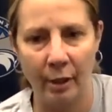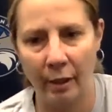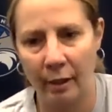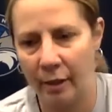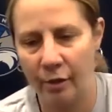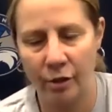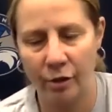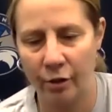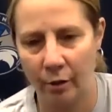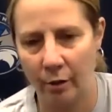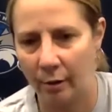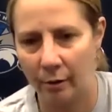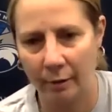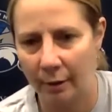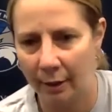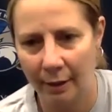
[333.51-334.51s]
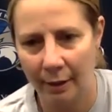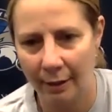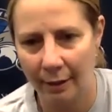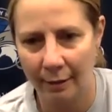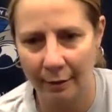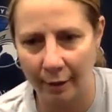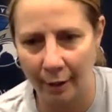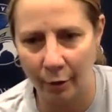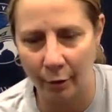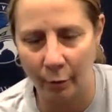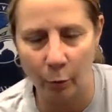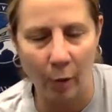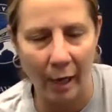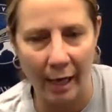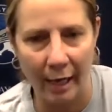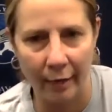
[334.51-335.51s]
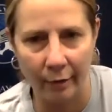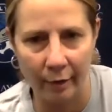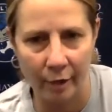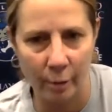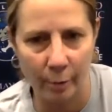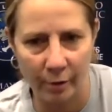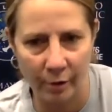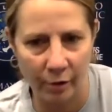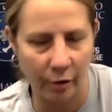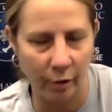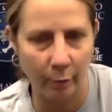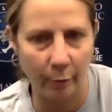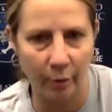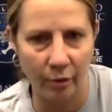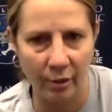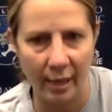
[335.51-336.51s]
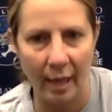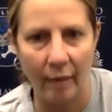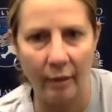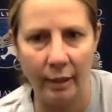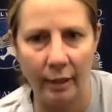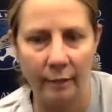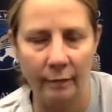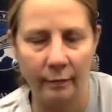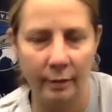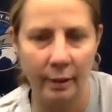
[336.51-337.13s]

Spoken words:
And that just her, you know, her way, her disposition, her personality.